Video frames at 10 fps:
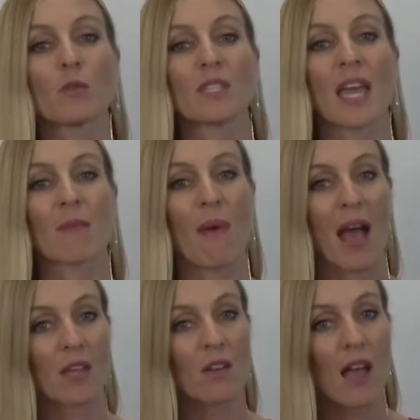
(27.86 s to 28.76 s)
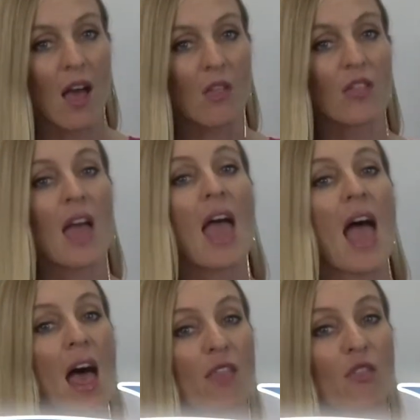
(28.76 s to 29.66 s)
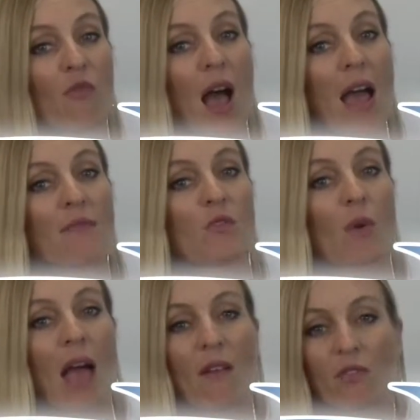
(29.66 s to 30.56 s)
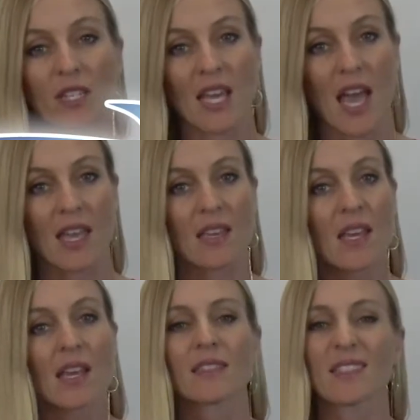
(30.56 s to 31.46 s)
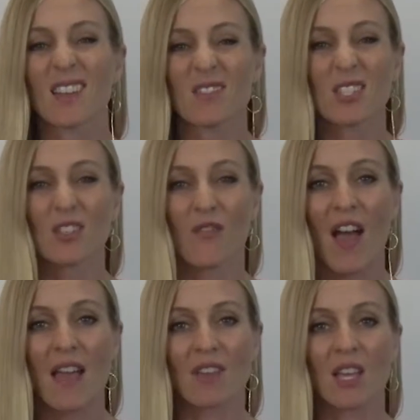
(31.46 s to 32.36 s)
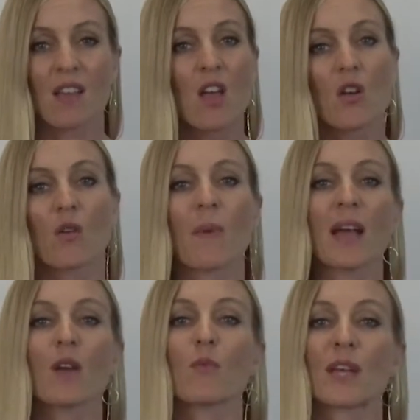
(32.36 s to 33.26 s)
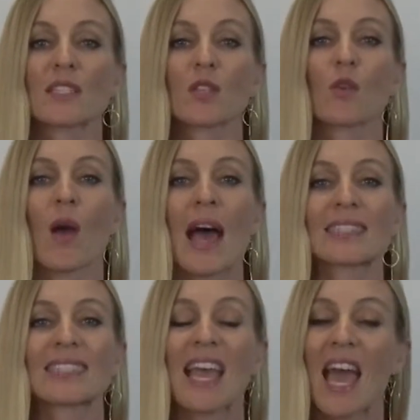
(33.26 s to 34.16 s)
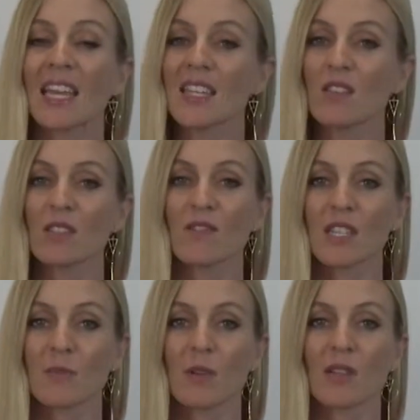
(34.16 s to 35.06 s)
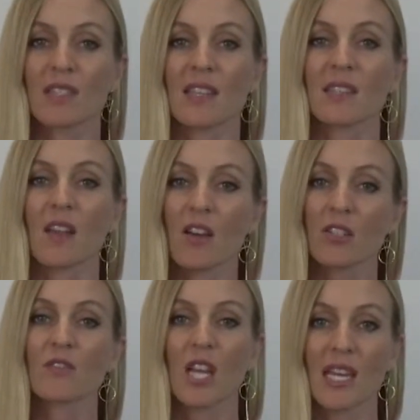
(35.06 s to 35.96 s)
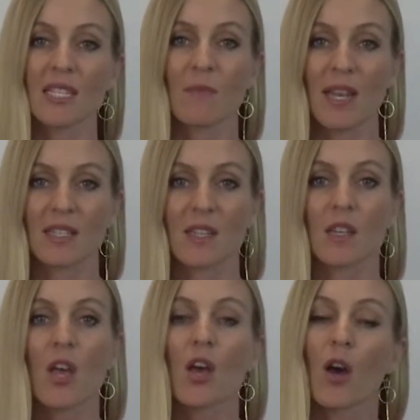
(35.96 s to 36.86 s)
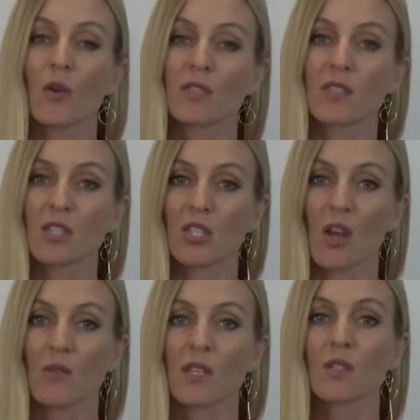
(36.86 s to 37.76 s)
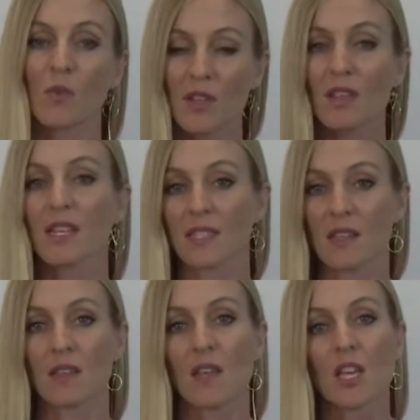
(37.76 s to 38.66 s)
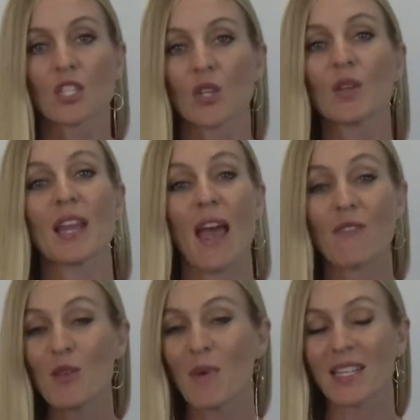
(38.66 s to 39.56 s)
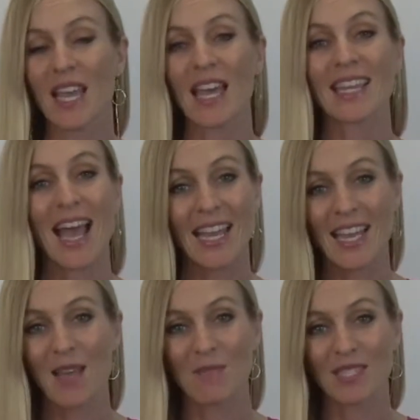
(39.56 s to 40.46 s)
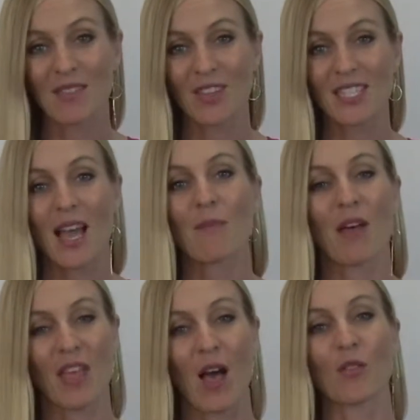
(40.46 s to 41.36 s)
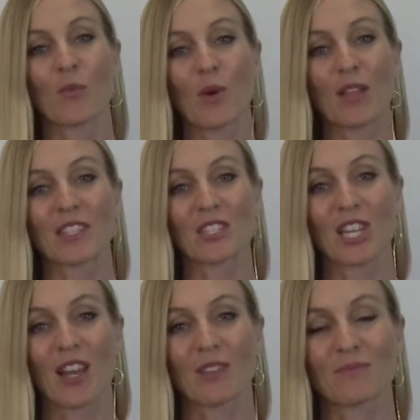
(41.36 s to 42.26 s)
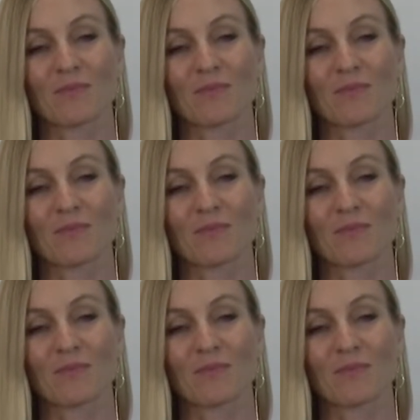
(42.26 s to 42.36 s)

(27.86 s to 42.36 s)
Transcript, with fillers: you take back your health and thrive through every day instead of just surviving. Rebecca Risk, who has 10 years of experience as a doctor of Chinese medicine, hosts this show. It's worth a listen. Tune in every Monday at 9 a.m. Pacific time on the Health and Wellness channel.